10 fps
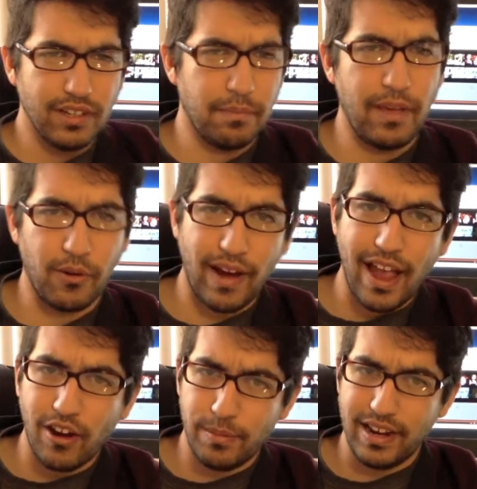been
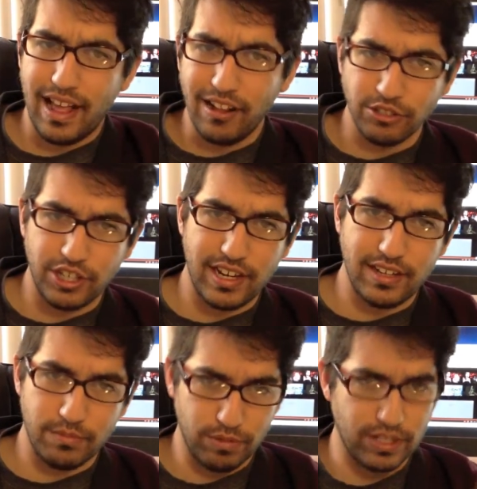around. I mean,
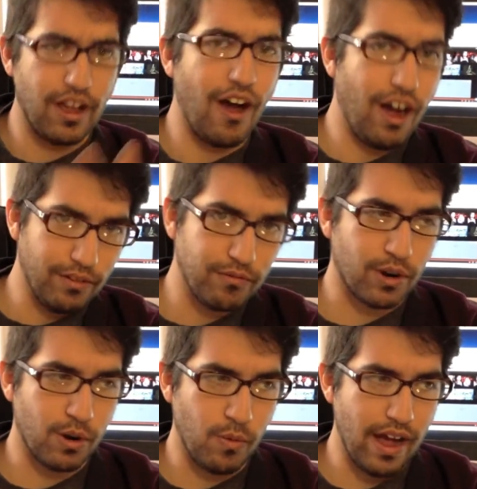LG was gone for
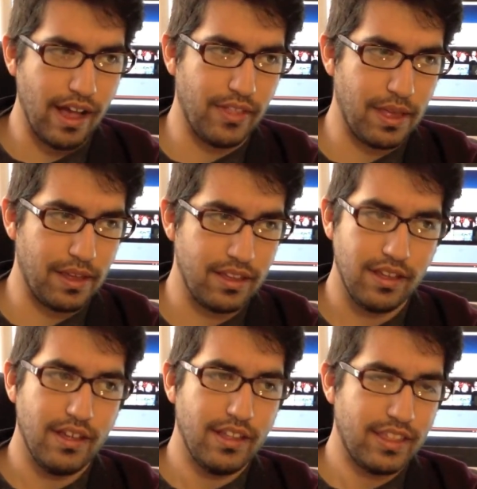a while. They
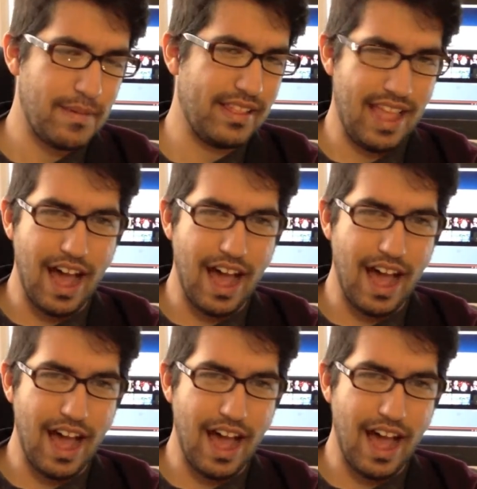they made the